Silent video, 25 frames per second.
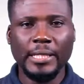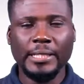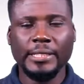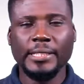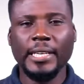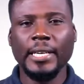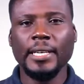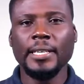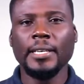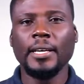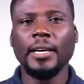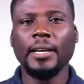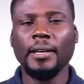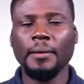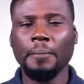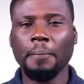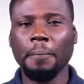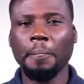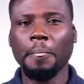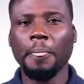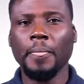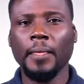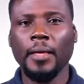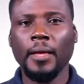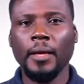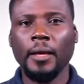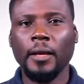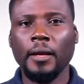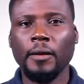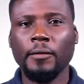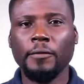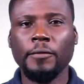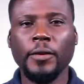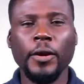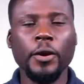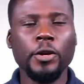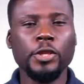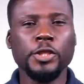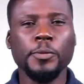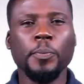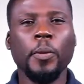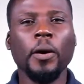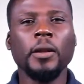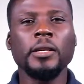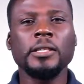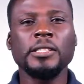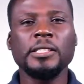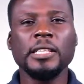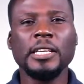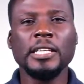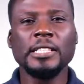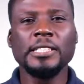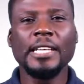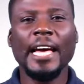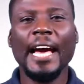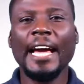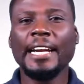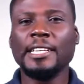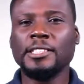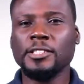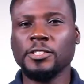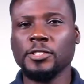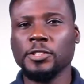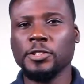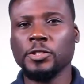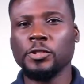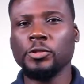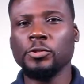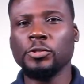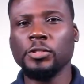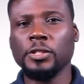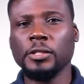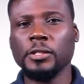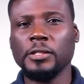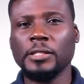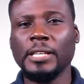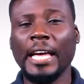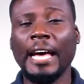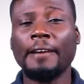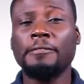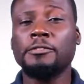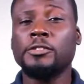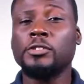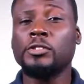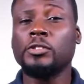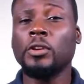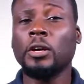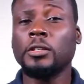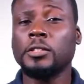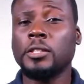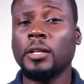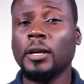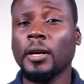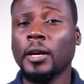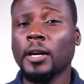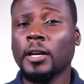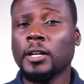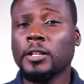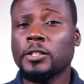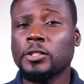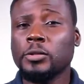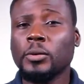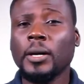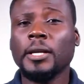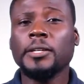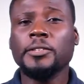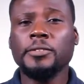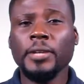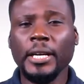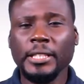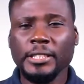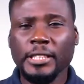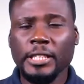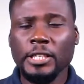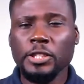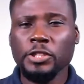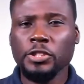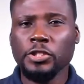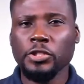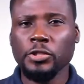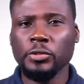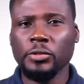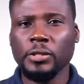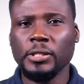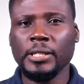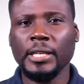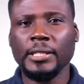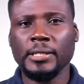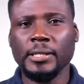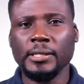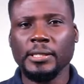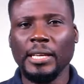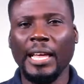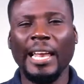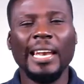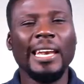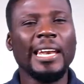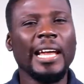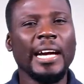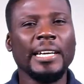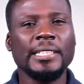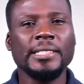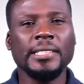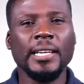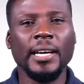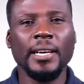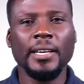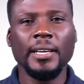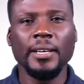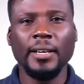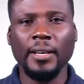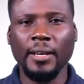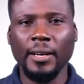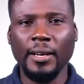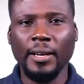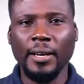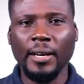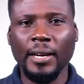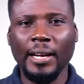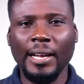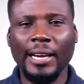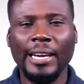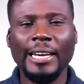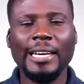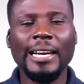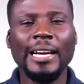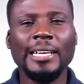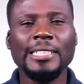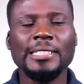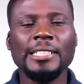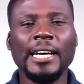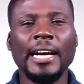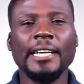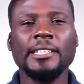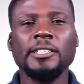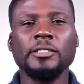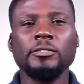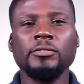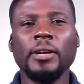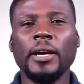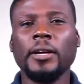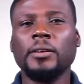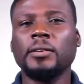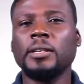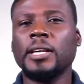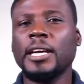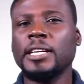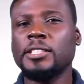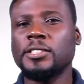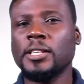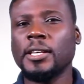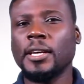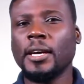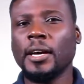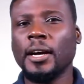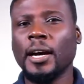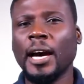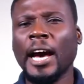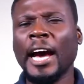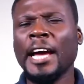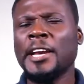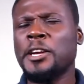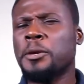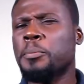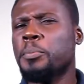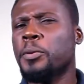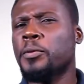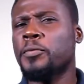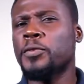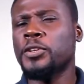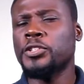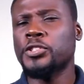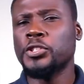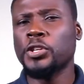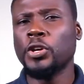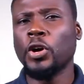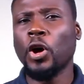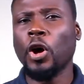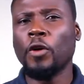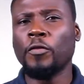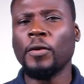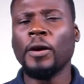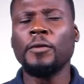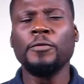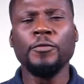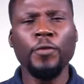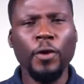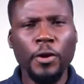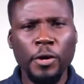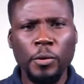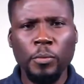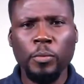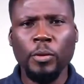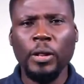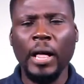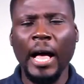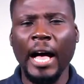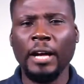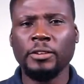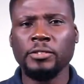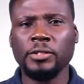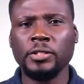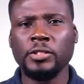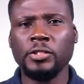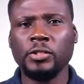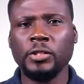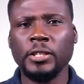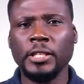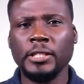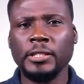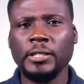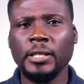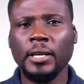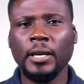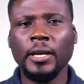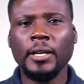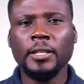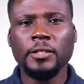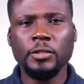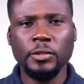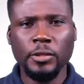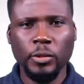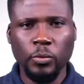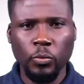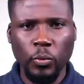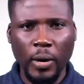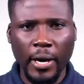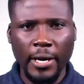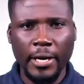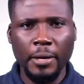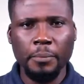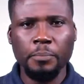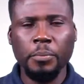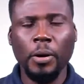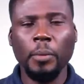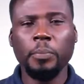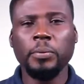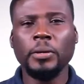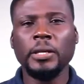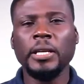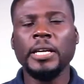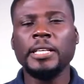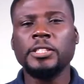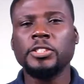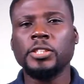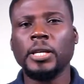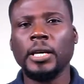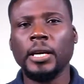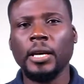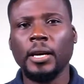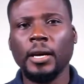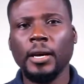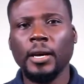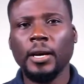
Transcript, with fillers: agenda. Various policies and institutions have sought to address issues such as land tenure, land title regulation, and the provision of affordable housing units to the working population